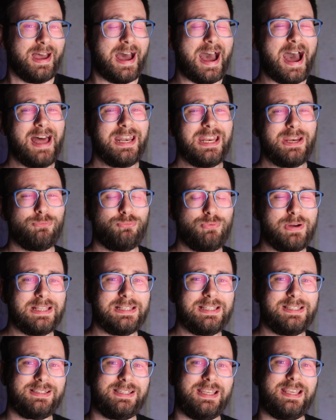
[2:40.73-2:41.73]
and it
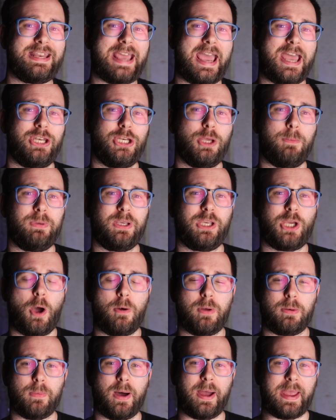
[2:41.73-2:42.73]
really did end up
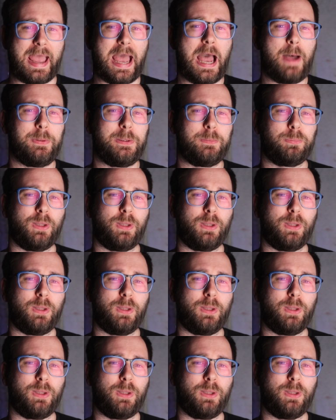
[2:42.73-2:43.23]
becoming my happy